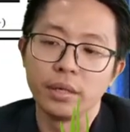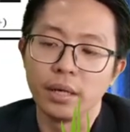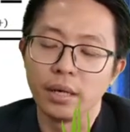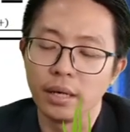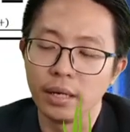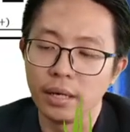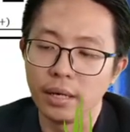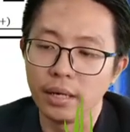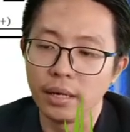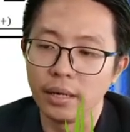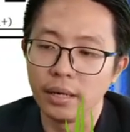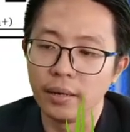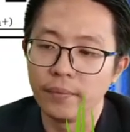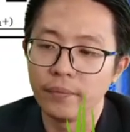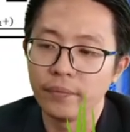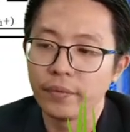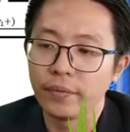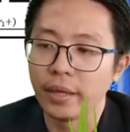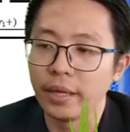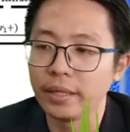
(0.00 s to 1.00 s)
And
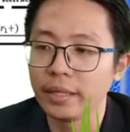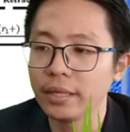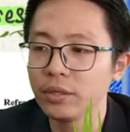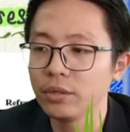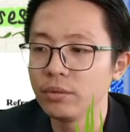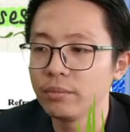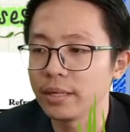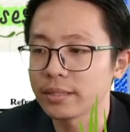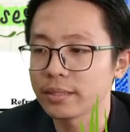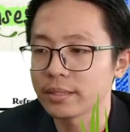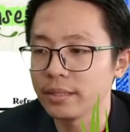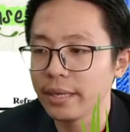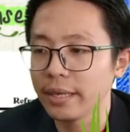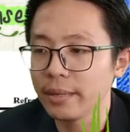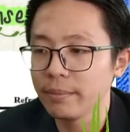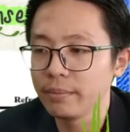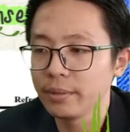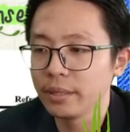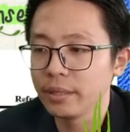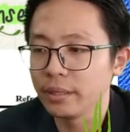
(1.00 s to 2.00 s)
then you must
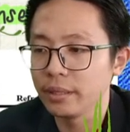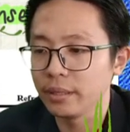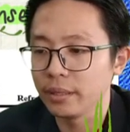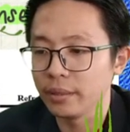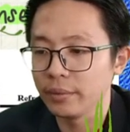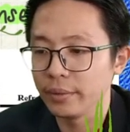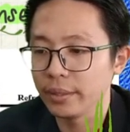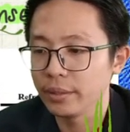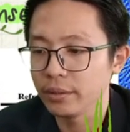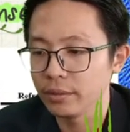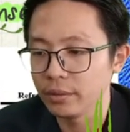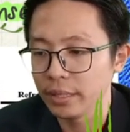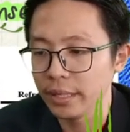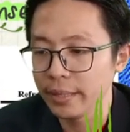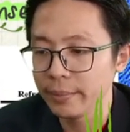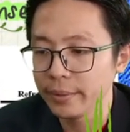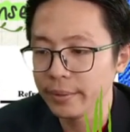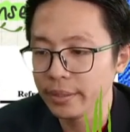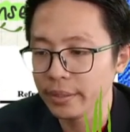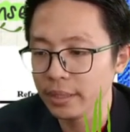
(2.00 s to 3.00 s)
label. When you
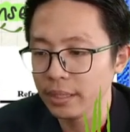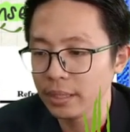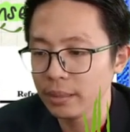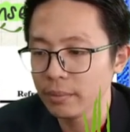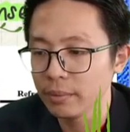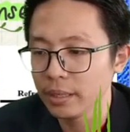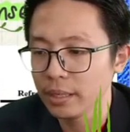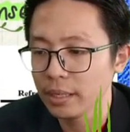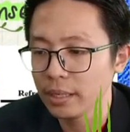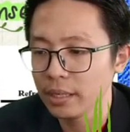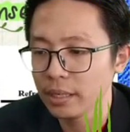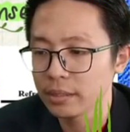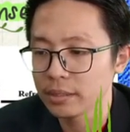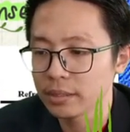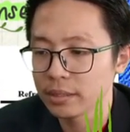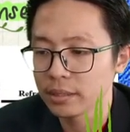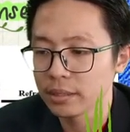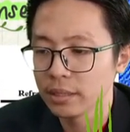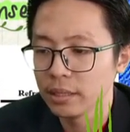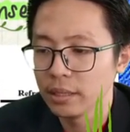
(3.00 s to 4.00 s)
label the
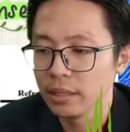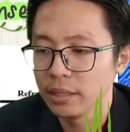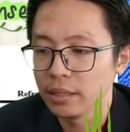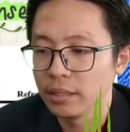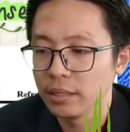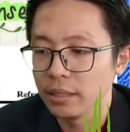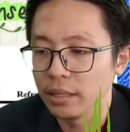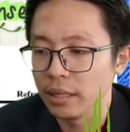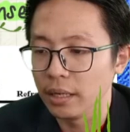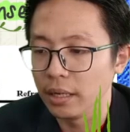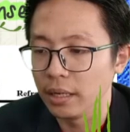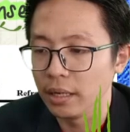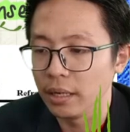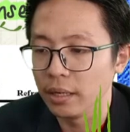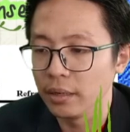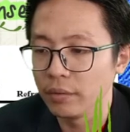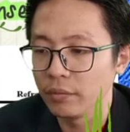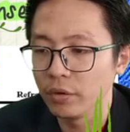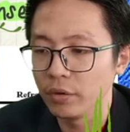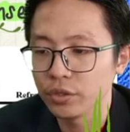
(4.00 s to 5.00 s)
image,
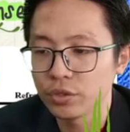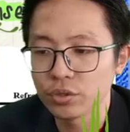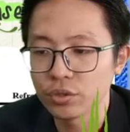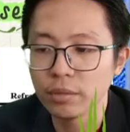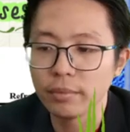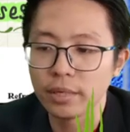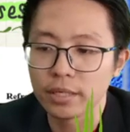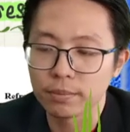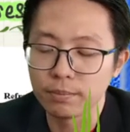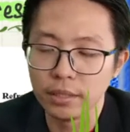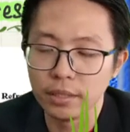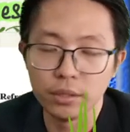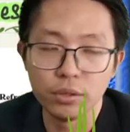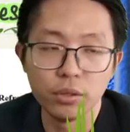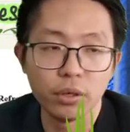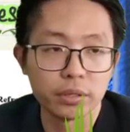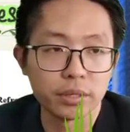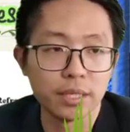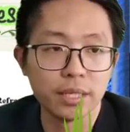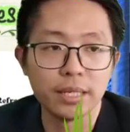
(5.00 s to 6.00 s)
virtual must be
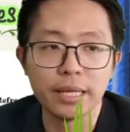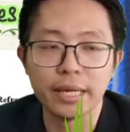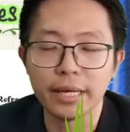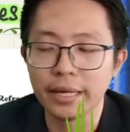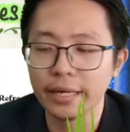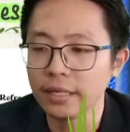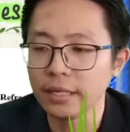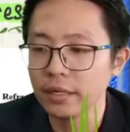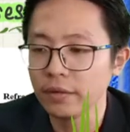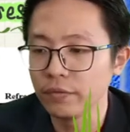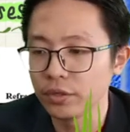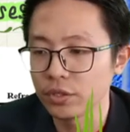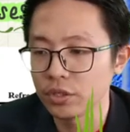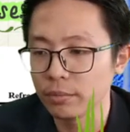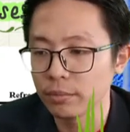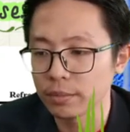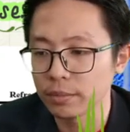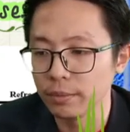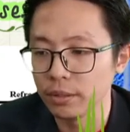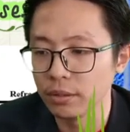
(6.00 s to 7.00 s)
dotted line. Virtual
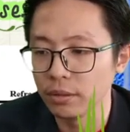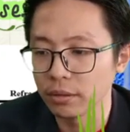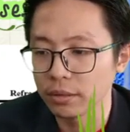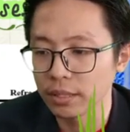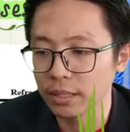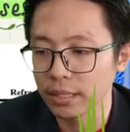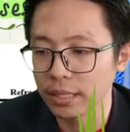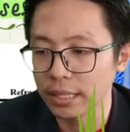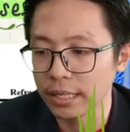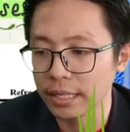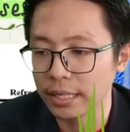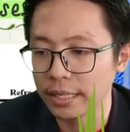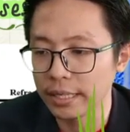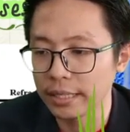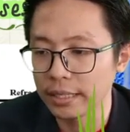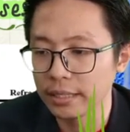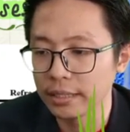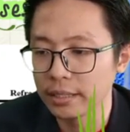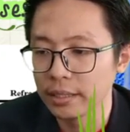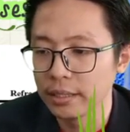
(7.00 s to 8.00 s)
must be dotted
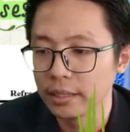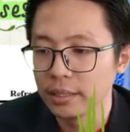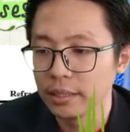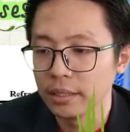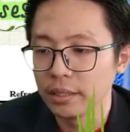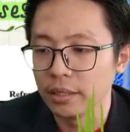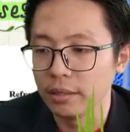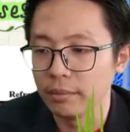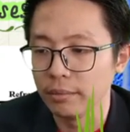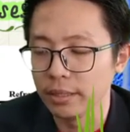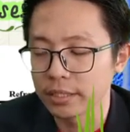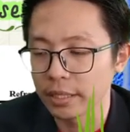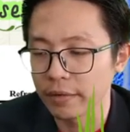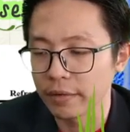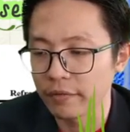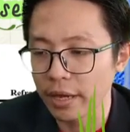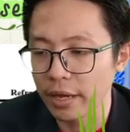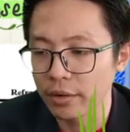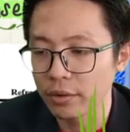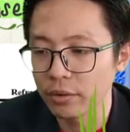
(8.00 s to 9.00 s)
line. You must have
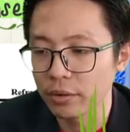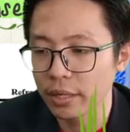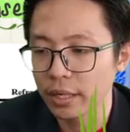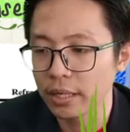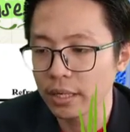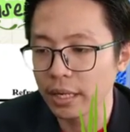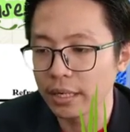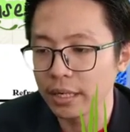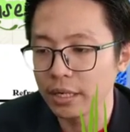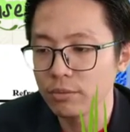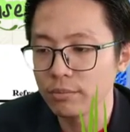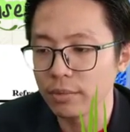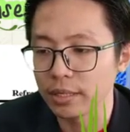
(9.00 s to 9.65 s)
arrowhead, and then you must